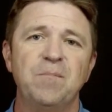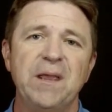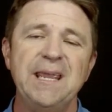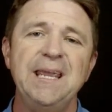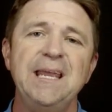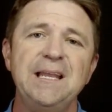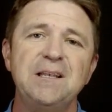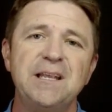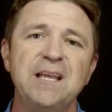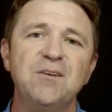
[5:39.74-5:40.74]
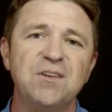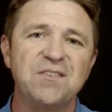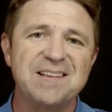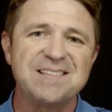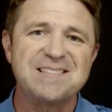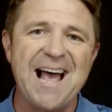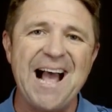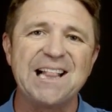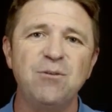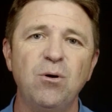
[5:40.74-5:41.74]
He gives us
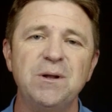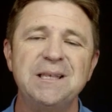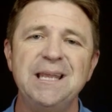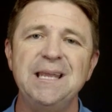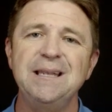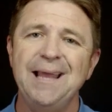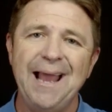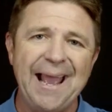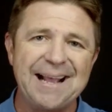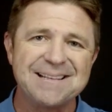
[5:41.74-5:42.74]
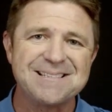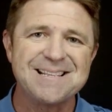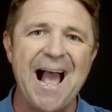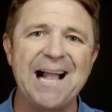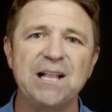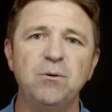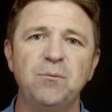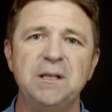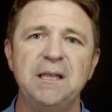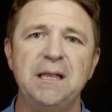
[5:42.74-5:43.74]
exactly what we need, exactly when
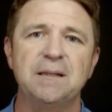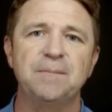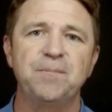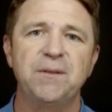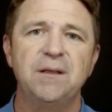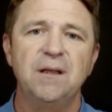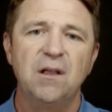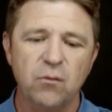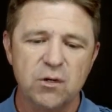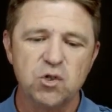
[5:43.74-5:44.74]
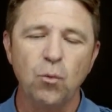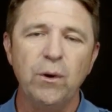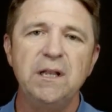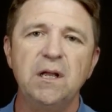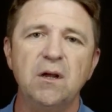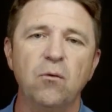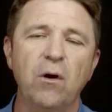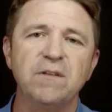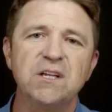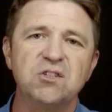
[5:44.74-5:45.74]
we need it. And so, as you're reading
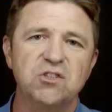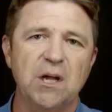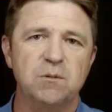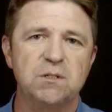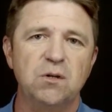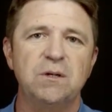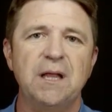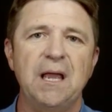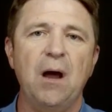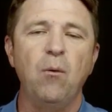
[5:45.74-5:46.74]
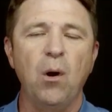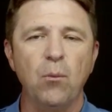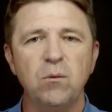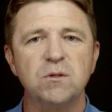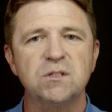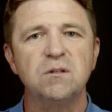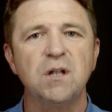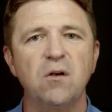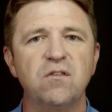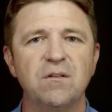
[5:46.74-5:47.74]
Revelation chapter 2 today, I, really want you to
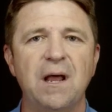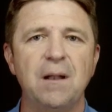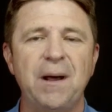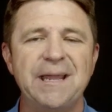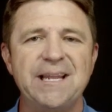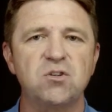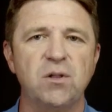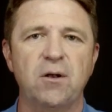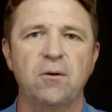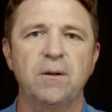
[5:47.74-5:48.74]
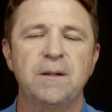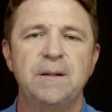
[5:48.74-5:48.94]
notice that about each letter